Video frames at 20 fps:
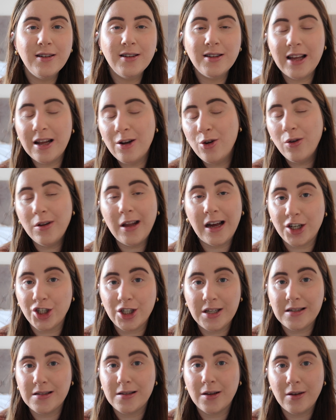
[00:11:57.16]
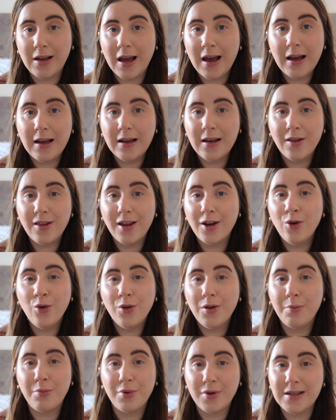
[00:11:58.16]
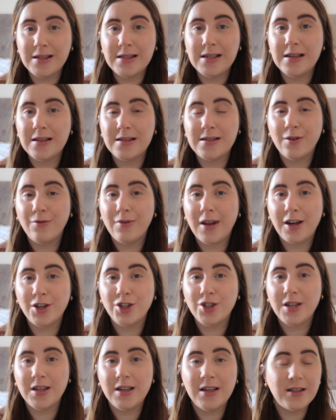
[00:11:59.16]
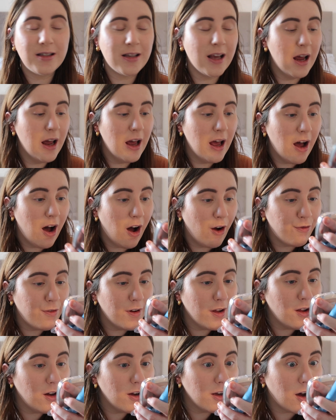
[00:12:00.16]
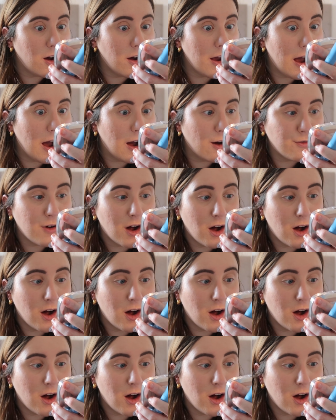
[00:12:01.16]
they're not lashes, okay? They're not the prettiest of lashes. I feel like I have